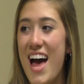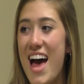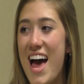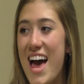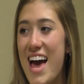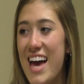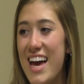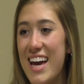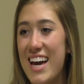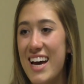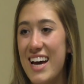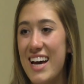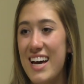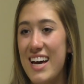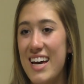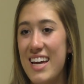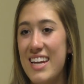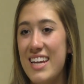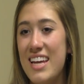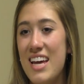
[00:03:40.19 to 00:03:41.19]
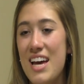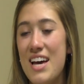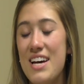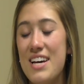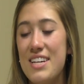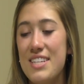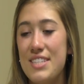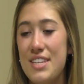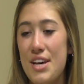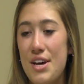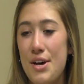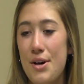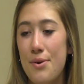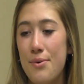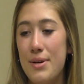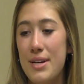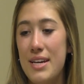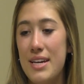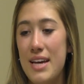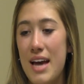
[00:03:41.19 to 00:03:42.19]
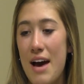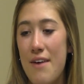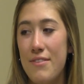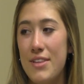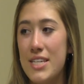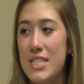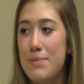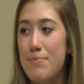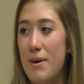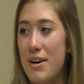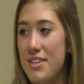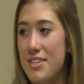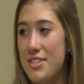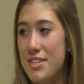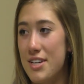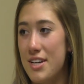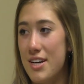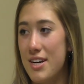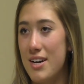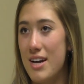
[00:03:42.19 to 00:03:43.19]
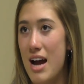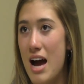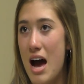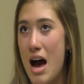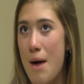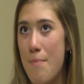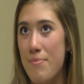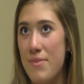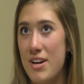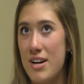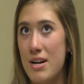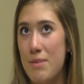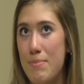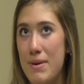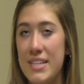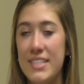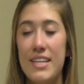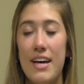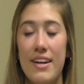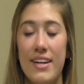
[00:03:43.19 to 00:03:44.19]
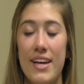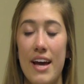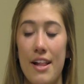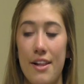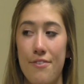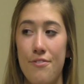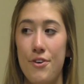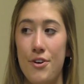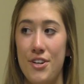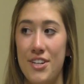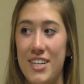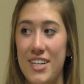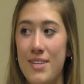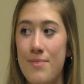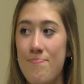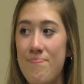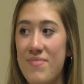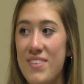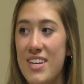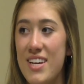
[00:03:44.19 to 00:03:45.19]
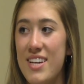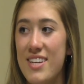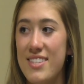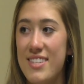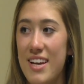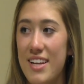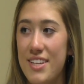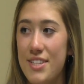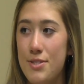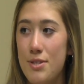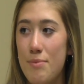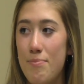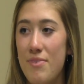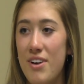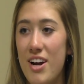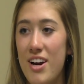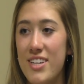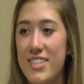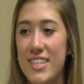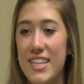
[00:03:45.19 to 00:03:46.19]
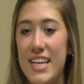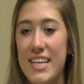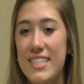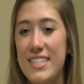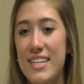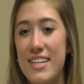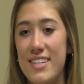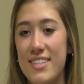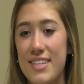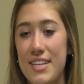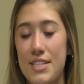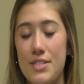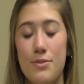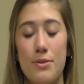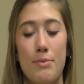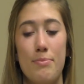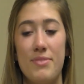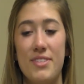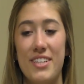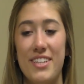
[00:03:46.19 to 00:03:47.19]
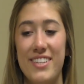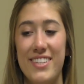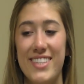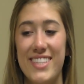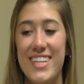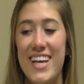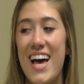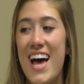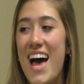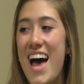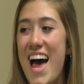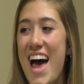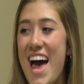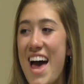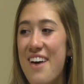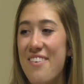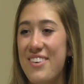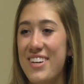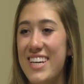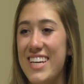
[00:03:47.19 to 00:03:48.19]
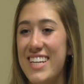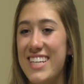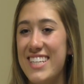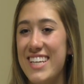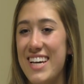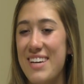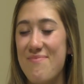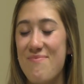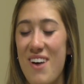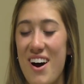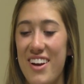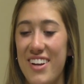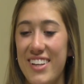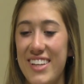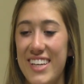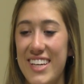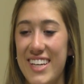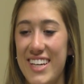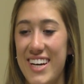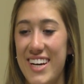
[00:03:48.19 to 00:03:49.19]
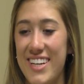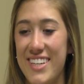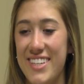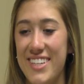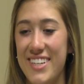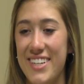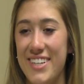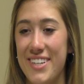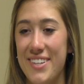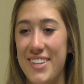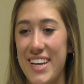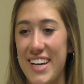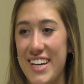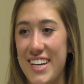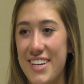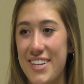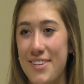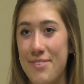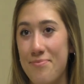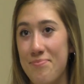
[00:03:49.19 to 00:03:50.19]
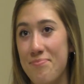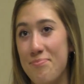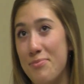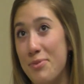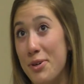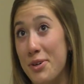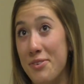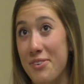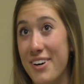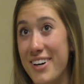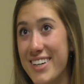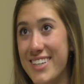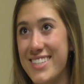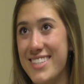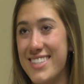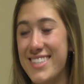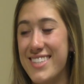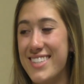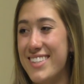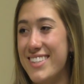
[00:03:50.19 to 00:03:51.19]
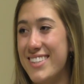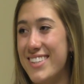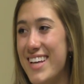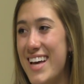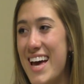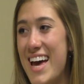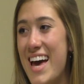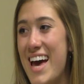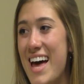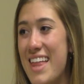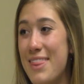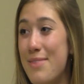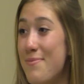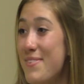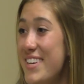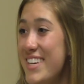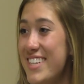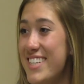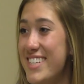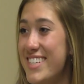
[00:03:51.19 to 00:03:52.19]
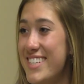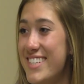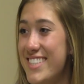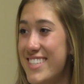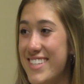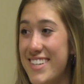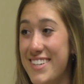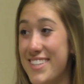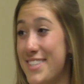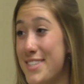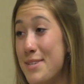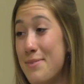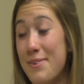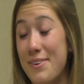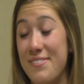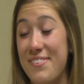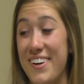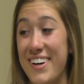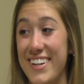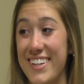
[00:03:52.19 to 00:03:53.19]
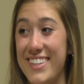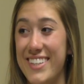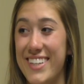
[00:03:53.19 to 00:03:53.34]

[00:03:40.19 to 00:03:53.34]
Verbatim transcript: And so we have this sponsor, um, they're based out of California, Sell Swimwear, so they send us like swimsuits, and we get to do like modeling under like boardwalks at the beach, so it's super fun.